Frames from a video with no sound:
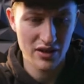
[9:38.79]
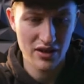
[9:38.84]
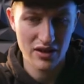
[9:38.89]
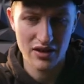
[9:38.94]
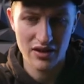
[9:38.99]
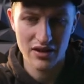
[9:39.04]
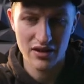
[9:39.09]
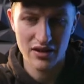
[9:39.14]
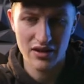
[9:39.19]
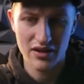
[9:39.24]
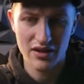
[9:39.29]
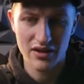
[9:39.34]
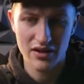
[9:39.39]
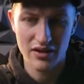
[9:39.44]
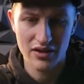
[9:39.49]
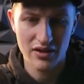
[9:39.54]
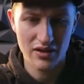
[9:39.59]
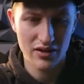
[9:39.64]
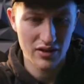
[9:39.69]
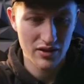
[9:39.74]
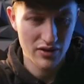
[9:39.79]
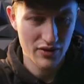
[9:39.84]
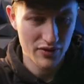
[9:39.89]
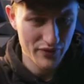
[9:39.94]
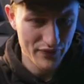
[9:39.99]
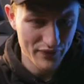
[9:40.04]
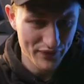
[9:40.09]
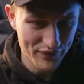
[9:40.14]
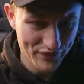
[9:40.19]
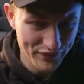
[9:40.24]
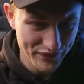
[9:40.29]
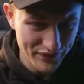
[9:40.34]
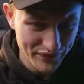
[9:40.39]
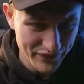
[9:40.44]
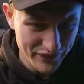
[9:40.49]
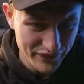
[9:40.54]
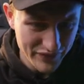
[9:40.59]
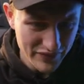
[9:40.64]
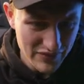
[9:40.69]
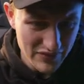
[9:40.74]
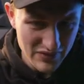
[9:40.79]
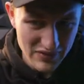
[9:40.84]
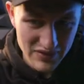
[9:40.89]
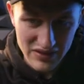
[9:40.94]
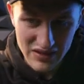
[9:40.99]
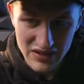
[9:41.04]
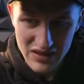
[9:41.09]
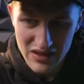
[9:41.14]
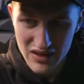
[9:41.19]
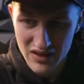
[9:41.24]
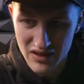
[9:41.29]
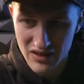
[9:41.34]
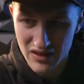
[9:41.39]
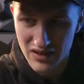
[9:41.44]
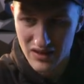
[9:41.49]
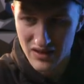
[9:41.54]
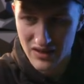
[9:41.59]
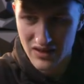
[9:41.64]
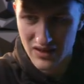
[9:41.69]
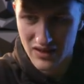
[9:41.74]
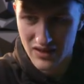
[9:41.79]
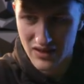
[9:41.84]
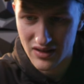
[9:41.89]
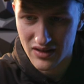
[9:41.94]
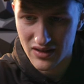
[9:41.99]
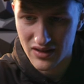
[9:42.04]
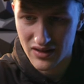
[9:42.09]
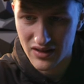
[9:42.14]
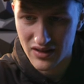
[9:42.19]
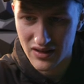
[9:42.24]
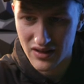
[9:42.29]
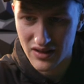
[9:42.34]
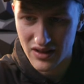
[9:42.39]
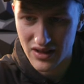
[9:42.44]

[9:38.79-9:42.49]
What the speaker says: No one is speaking in this clip.